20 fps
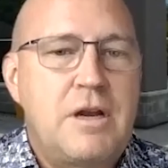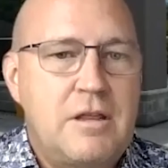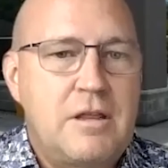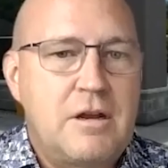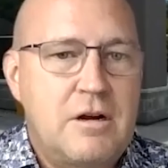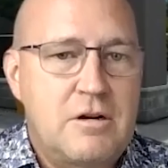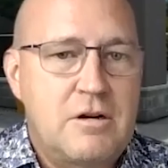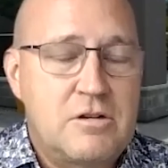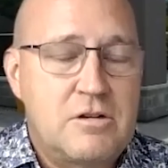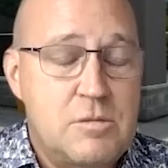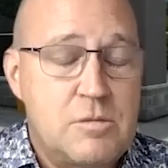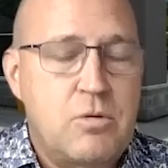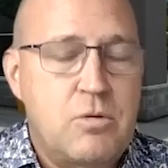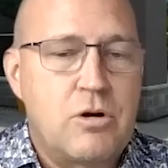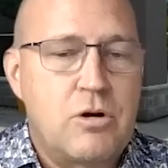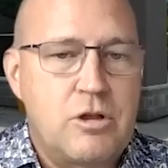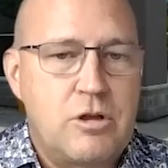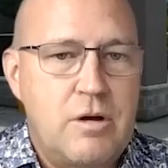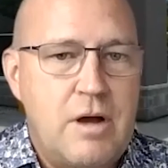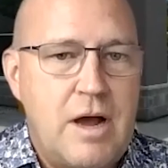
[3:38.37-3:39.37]
there to
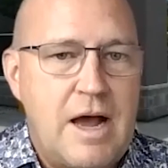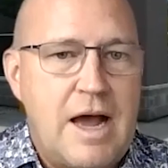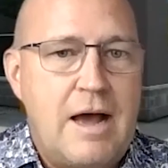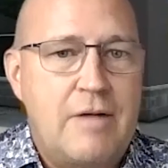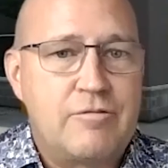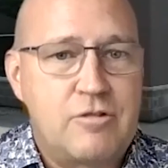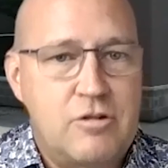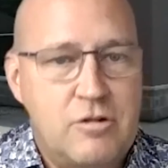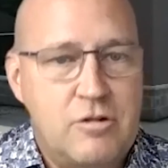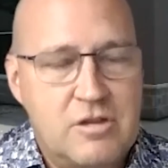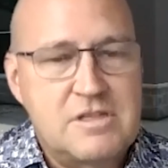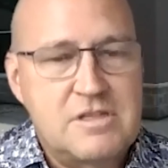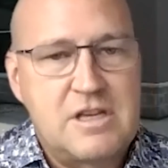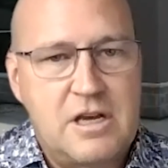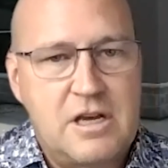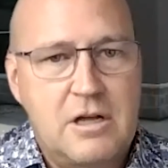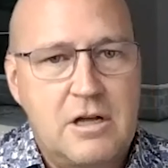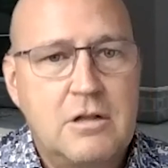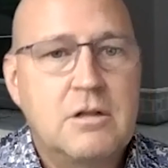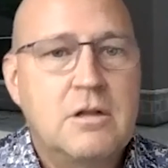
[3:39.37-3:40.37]
support you after the
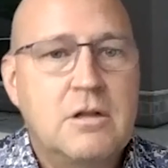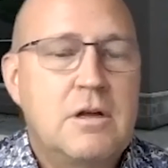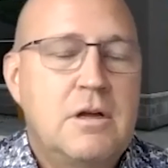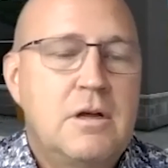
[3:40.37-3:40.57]
sale,